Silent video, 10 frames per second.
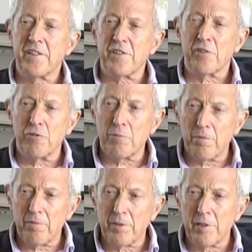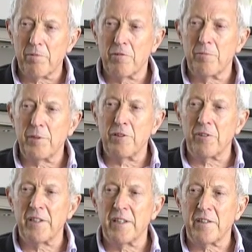There's a group of people who've been
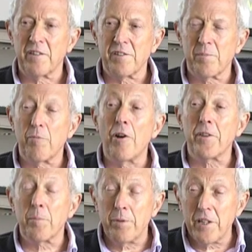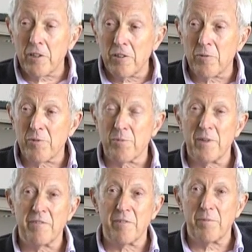looking at this. Arthur Peacock was
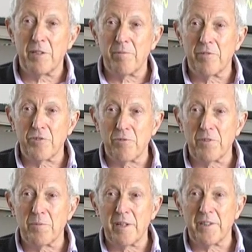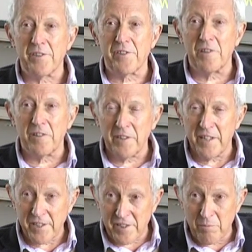one of the people who talked about this a lot.
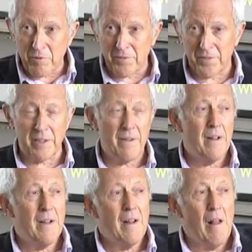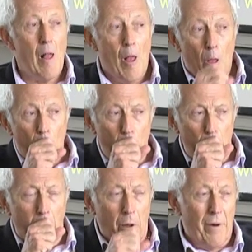Nancy Murphy,
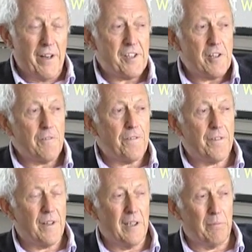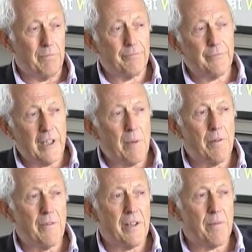myself, a
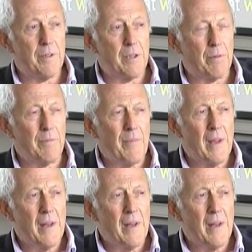couple of other people.